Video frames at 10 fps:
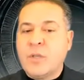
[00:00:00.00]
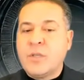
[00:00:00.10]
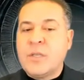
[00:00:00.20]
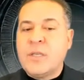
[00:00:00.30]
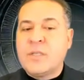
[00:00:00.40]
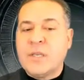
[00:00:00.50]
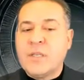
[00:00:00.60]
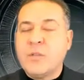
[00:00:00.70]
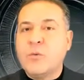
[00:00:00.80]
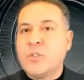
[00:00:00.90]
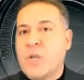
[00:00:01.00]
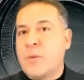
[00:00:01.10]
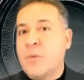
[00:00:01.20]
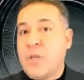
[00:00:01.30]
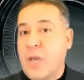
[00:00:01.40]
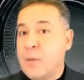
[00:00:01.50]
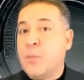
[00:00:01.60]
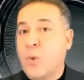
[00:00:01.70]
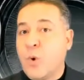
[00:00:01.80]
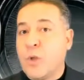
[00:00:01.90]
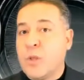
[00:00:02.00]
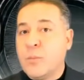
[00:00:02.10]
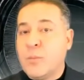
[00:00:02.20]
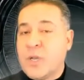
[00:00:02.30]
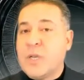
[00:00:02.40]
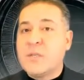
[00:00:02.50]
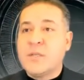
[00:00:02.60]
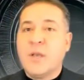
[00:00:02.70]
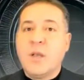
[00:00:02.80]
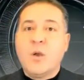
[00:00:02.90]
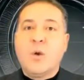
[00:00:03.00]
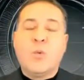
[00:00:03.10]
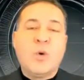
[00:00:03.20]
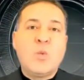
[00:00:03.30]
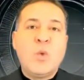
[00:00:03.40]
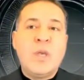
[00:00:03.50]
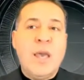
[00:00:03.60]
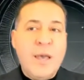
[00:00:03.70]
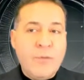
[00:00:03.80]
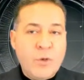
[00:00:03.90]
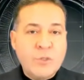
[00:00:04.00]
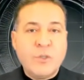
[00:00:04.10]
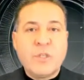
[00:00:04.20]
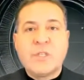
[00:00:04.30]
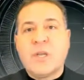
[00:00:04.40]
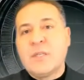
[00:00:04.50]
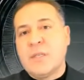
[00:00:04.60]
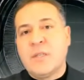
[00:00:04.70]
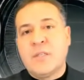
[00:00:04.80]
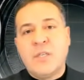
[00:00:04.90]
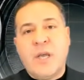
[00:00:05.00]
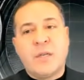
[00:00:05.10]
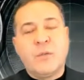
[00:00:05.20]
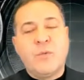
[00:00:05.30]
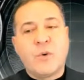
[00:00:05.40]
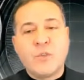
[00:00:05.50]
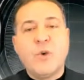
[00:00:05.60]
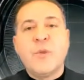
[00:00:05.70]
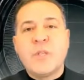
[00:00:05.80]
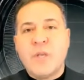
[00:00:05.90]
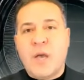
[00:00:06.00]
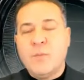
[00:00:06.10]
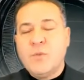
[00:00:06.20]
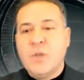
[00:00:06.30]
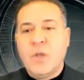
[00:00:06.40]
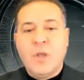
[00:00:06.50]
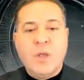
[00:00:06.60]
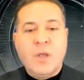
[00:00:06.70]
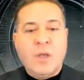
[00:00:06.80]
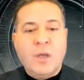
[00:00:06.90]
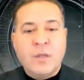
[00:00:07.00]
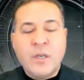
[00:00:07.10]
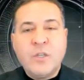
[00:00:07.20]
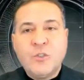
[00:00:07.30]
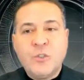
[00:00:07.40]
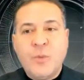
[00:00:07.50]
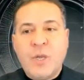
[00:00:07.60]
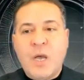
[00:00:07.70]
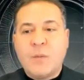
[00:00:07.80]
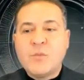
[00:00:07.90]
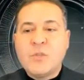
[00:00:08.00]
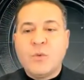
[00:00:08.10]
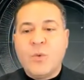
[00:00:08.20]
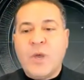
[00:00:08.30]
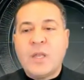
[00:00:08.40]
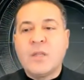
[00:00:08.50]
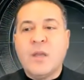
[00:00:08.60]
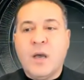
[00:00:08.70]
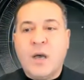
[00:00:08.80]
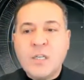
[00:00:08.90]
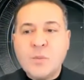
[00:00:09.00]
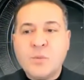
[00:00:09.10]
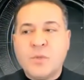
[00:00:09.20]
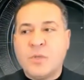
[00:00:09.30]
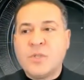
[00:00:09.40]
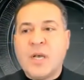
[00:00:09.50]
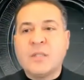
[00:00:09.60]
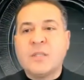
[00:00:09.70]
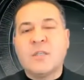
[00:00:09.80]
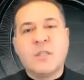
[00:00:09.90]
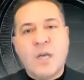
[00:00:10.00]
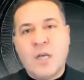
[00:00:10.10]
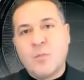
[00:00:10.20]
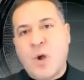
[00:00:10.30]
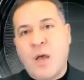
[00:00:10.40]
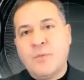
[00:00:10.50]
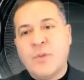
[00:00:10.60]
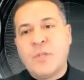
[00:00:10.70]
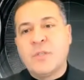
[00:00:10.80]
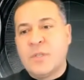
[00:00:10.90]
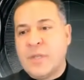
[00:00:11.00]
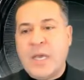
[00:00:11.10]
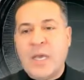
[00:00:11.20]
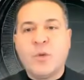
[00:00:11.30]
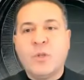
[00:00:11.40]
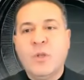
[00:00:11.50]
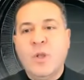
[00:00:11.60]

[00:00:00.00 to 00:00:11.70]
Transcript: these individuals are being employed, because what we have also discussed in this channel for so many times, the issue becomes when the hospitals under the nonprofit label,